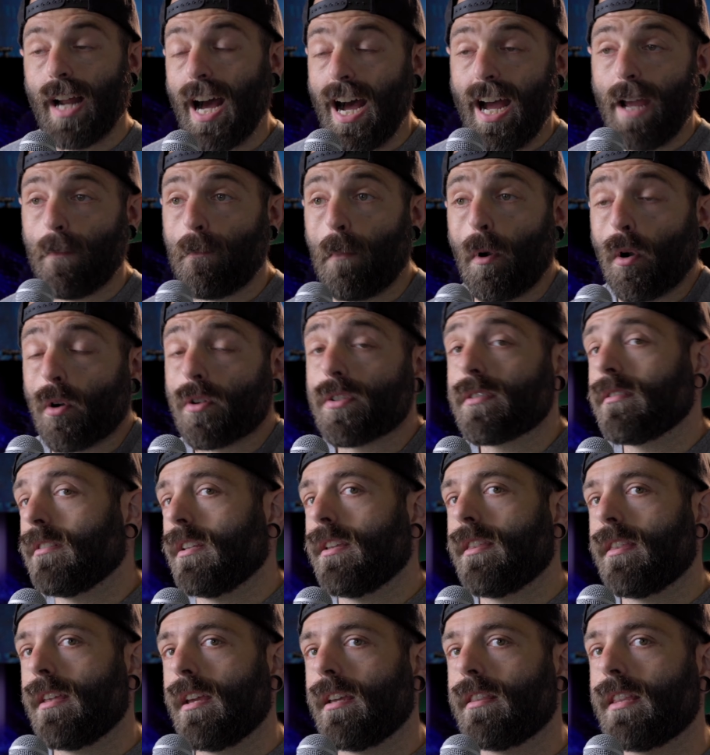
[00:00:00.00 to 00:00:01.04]
I
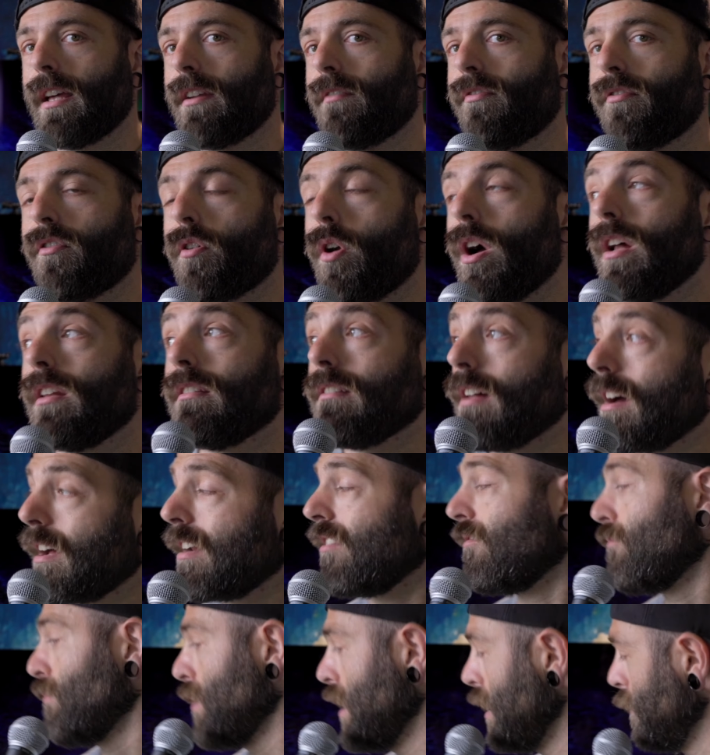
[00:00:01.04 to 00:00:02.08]
personally think that for a lot
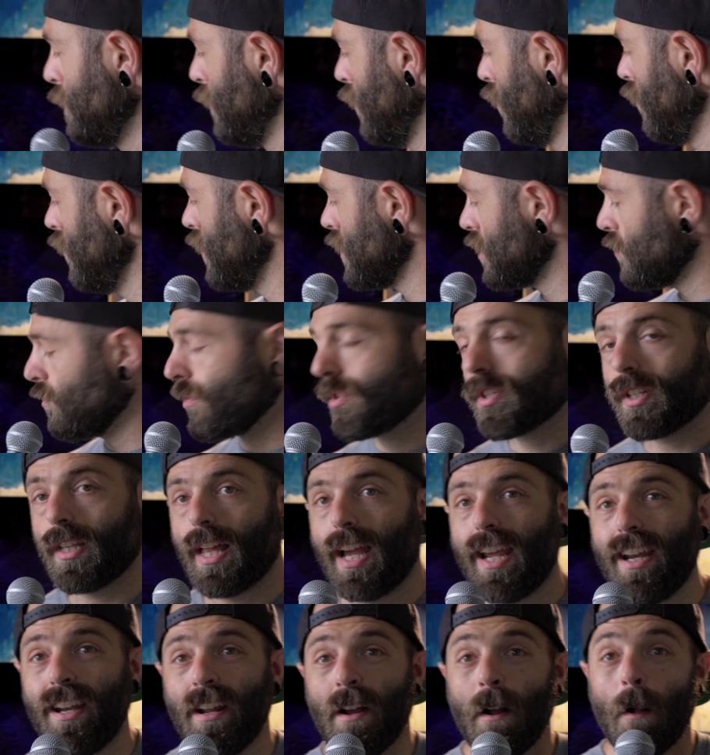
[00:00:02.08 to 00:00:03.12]
of people, the Switch
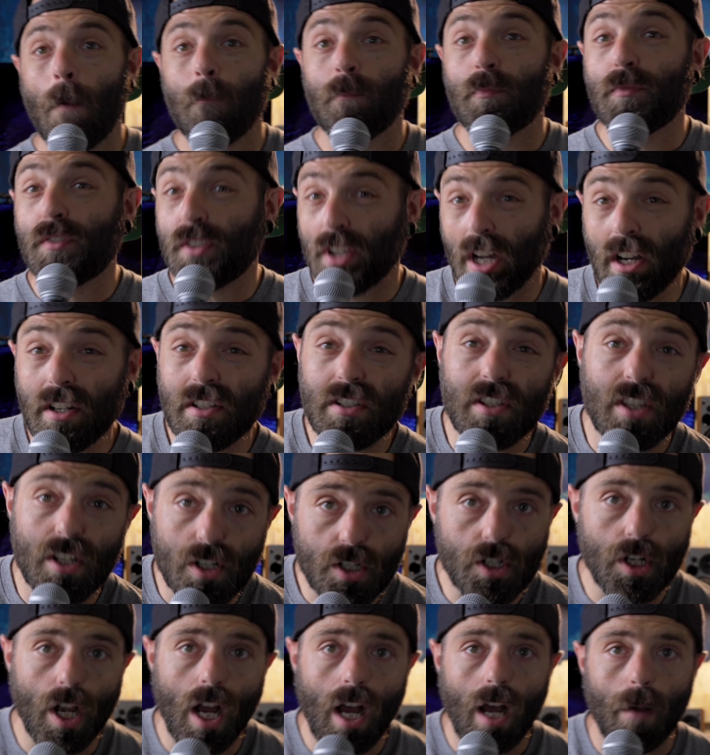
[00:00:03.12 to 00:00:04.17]
Lite does the
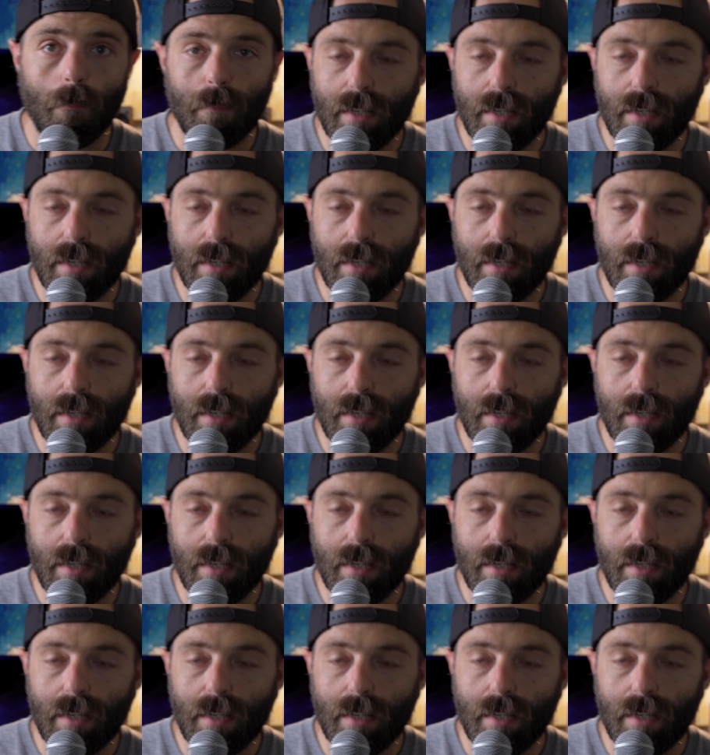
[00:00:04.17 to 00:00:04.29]
job,